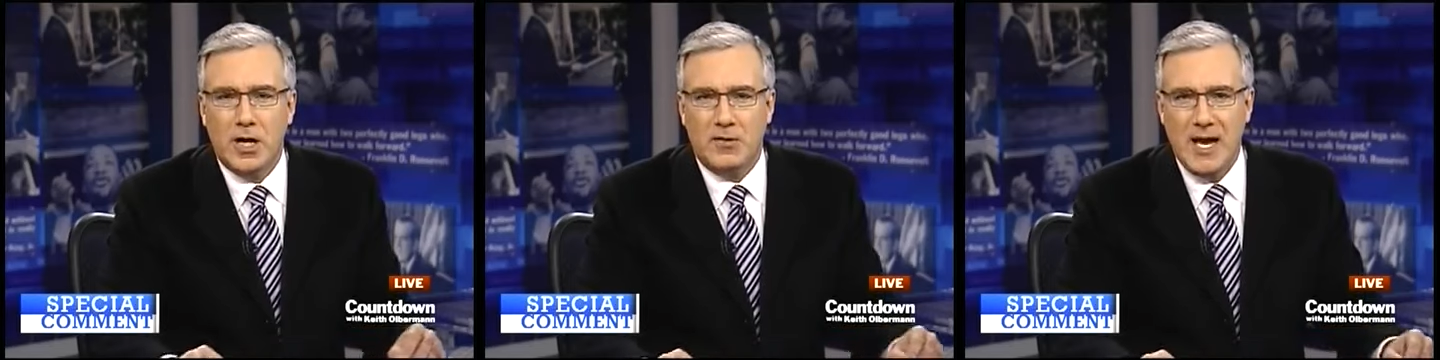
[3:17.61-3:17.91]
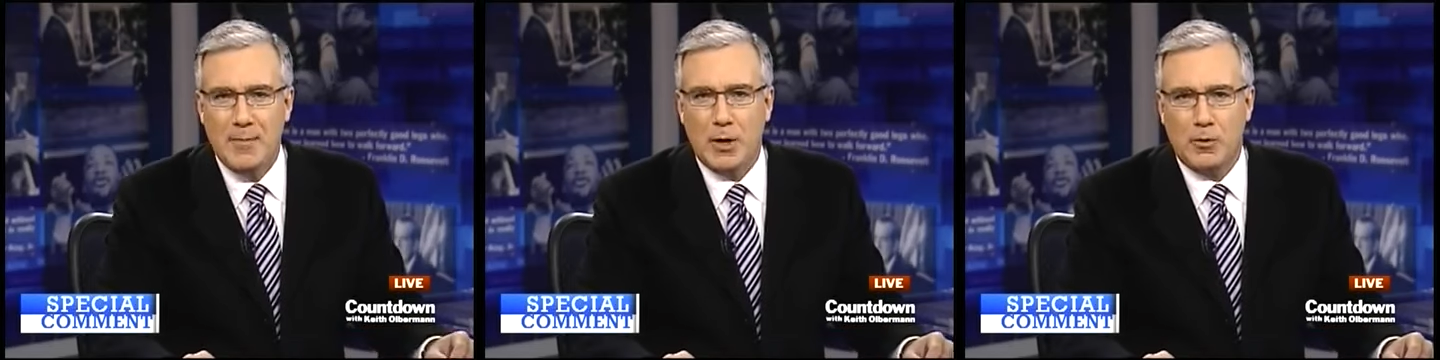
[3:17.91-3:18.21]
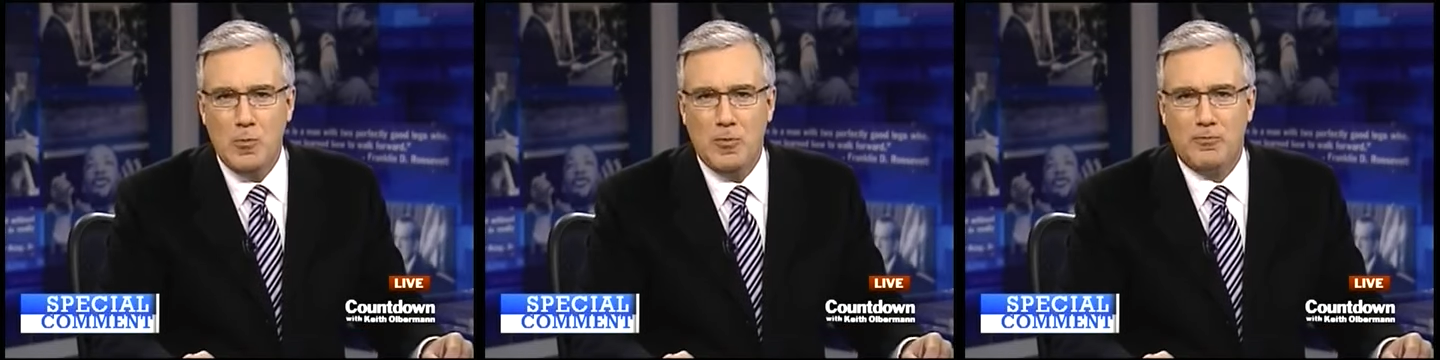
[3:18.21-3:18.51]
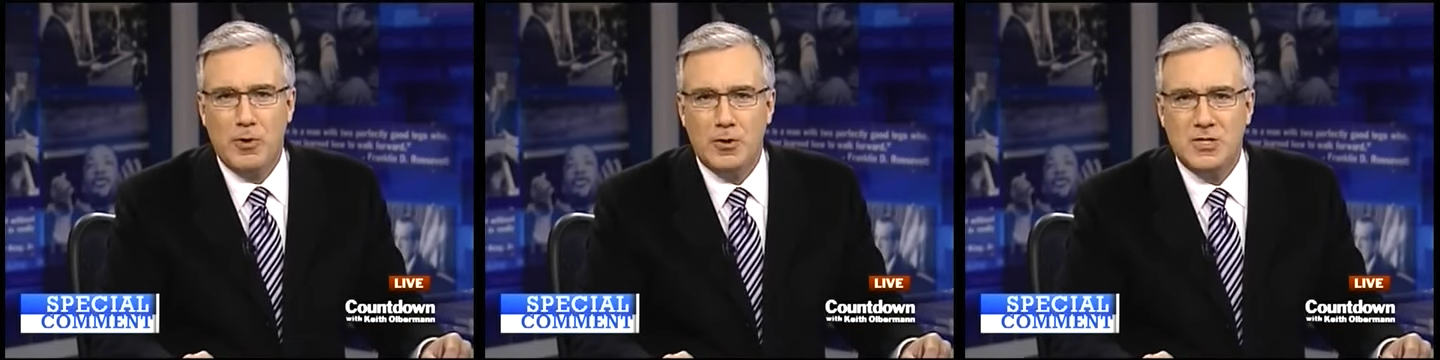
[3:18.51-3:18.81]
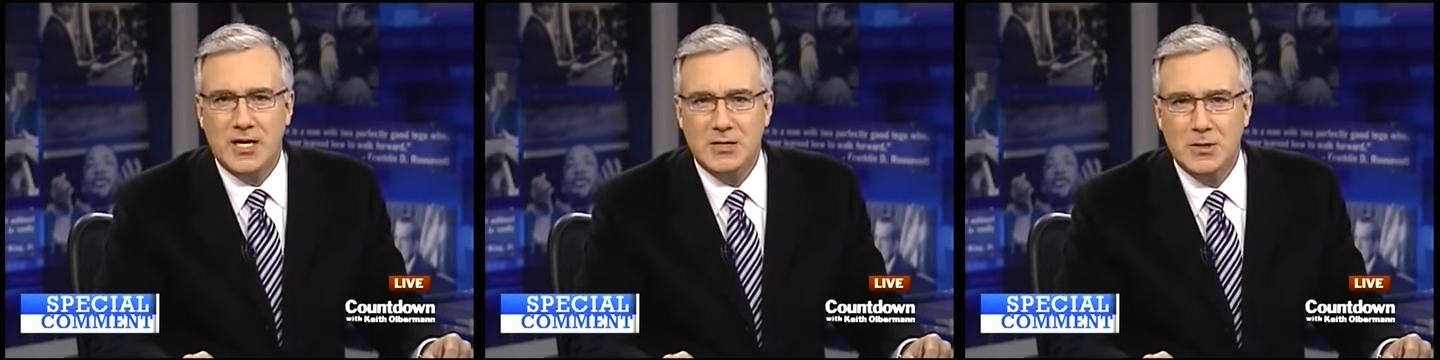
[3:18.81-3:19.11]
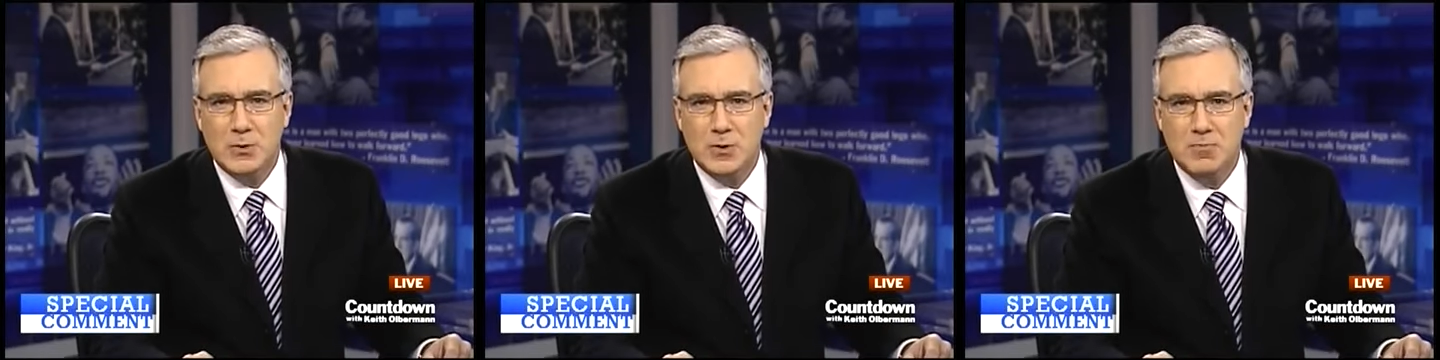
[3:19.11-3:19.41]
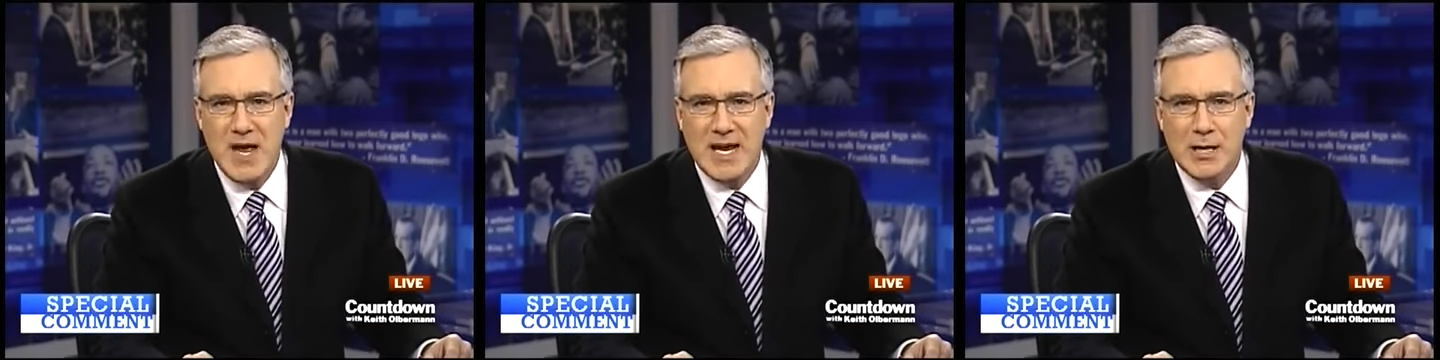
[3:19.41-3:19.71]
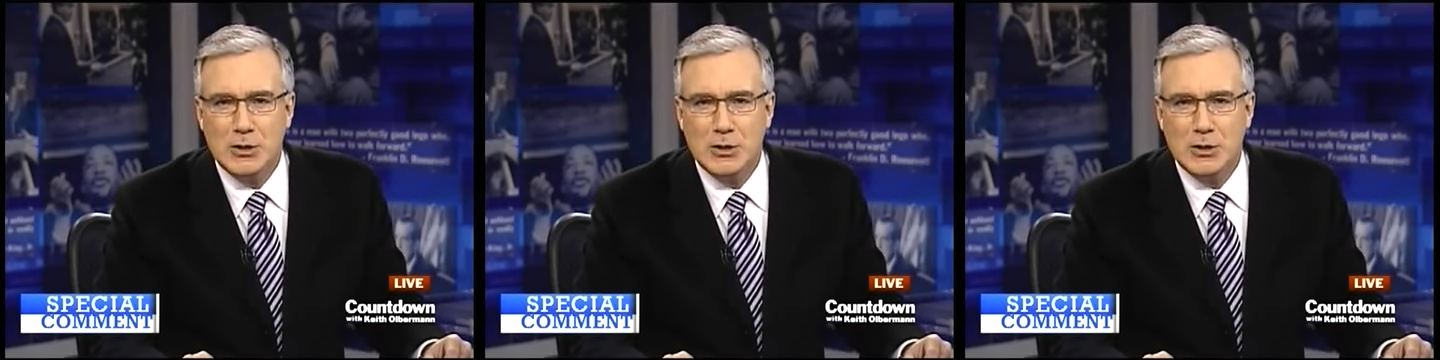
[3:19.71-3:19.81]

claim a group of protesters was making